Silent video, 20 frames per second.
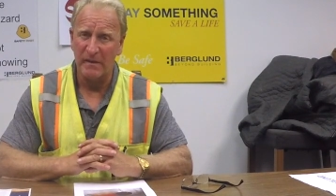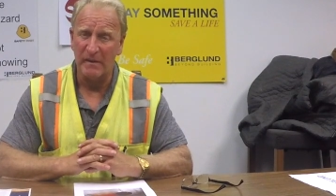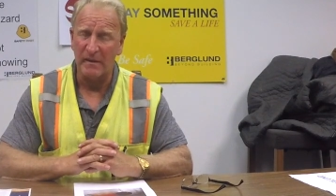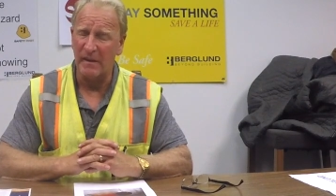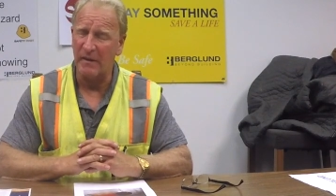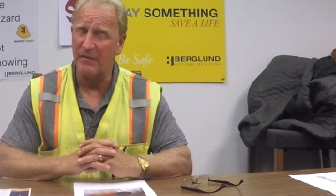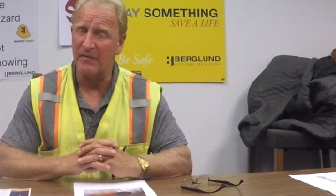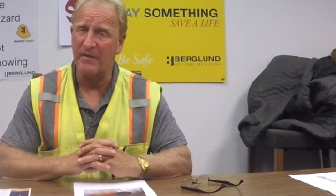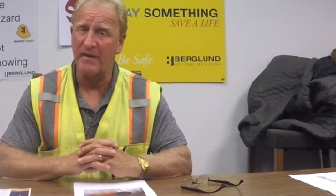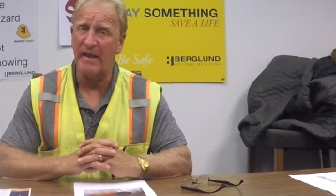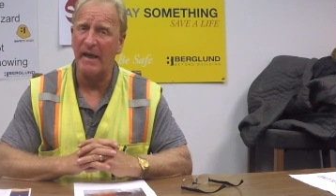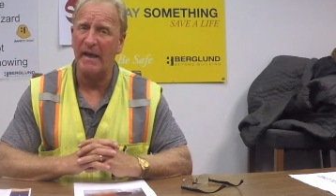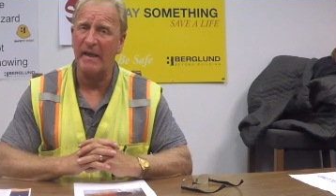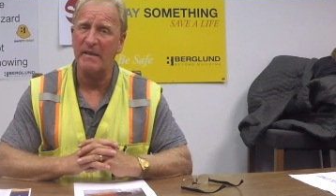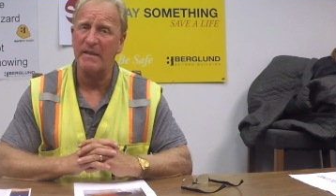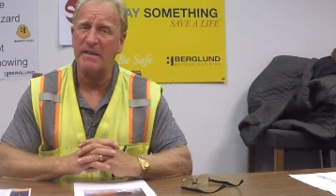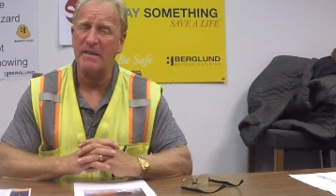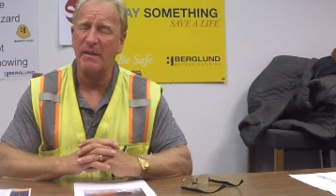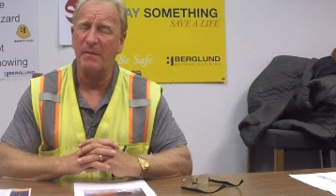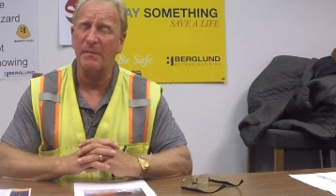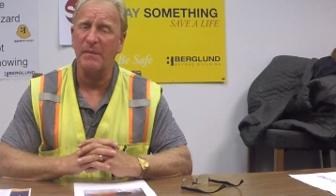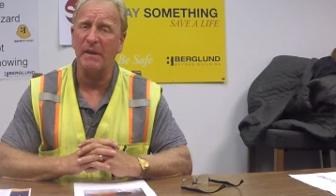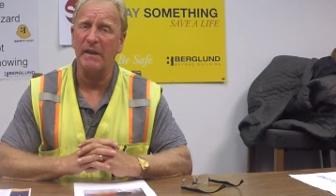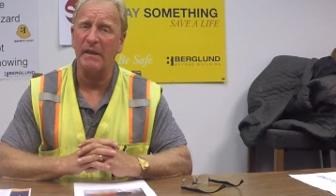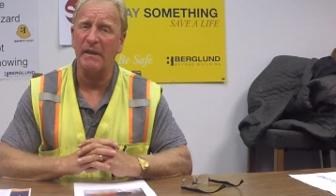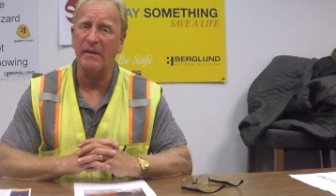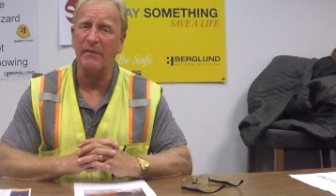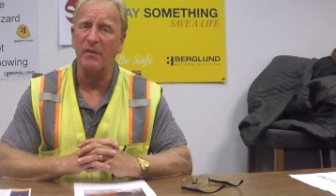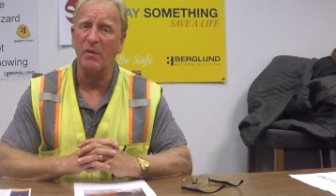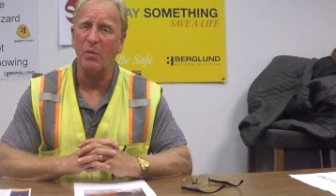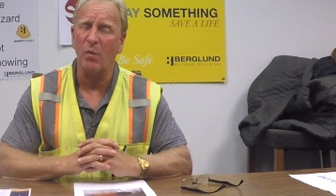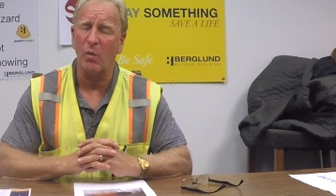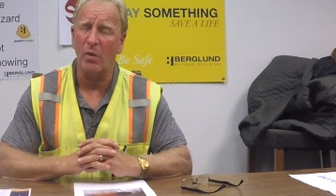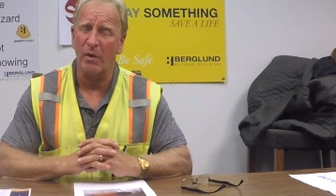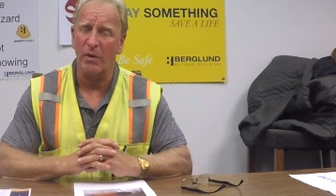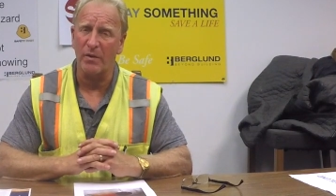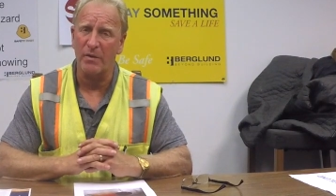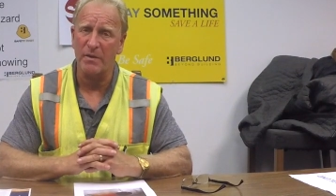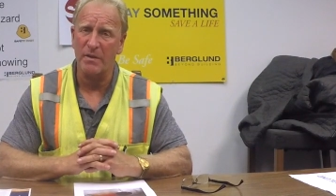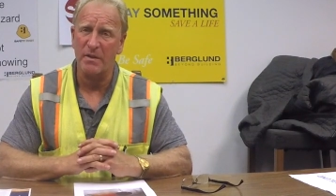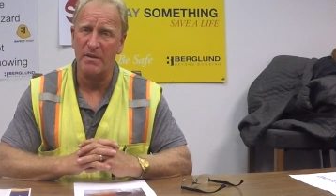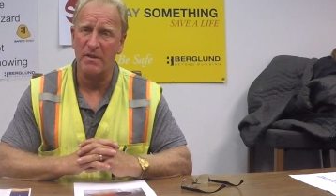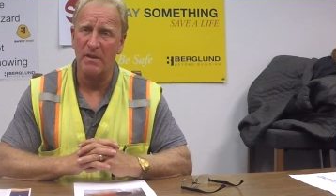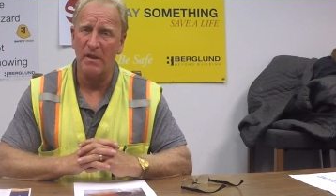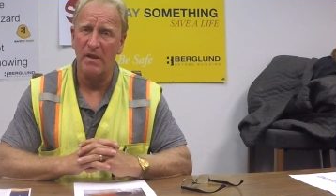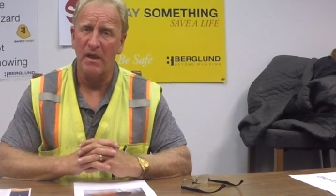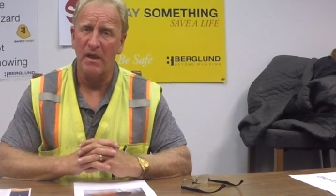if not something even worse,